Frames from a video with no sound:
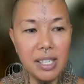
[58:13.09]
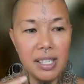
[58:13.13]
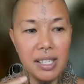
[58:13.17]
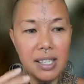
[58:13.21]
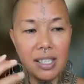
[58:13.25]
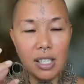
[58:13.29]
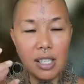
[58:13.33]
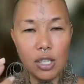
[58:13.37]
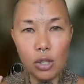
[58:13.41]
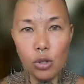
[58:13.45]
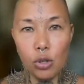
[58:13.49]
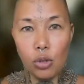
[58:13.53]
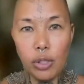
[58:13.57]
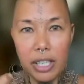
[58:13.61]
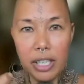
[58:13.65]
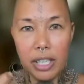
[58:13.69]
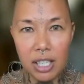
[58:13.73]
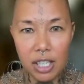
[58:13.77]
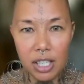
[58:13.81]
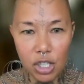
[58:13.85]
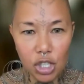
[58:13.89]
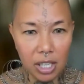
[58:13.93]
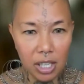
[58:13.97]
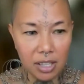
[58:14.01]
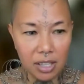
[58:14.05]
We're still
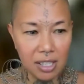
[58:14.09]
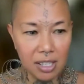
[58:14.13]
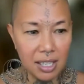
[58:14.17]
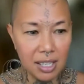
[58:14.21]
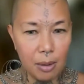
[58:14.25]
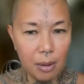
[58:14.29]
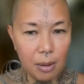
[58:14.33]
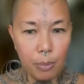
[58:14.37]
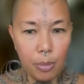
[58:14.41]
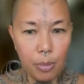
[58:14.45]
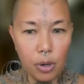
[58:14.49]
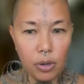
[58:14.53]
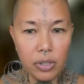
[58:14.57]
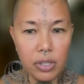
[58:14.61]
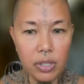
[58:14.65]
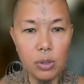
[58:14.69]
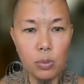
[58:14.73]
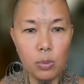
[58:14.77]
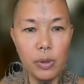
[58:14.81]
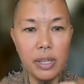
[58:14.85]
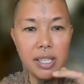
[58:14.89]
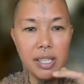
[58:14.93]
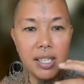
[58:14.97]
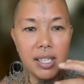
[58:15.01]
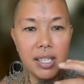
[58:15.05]
in each other's
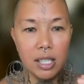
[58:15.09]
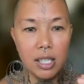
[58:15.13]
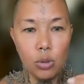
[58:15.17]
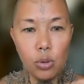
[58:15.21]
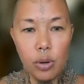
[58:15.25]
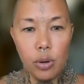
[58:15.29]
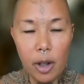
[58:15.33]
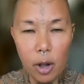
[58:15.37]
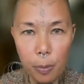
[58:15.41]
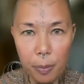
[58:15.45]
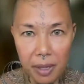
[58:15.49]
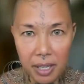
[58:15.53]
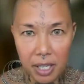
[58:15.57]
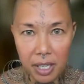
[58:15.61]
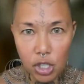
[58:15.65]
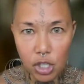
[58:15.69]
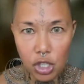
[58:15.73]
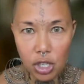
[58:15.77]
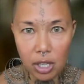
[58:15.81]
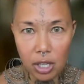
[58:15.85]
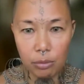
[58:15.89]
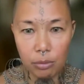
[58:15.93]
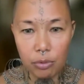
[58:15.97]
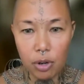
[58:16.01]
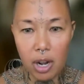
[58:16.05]
inboxes. We're still helping
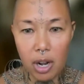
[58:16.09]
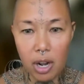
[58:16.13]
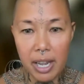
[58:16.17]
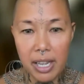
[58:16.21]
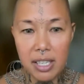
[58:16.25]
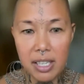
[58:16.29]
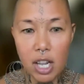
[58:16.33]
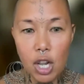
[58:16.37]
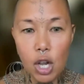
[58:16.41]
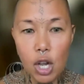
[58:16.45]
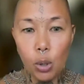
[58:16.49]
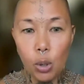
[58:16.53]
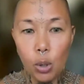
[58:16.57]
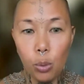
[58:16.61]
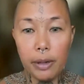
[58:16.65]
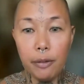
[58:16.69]
each other rise.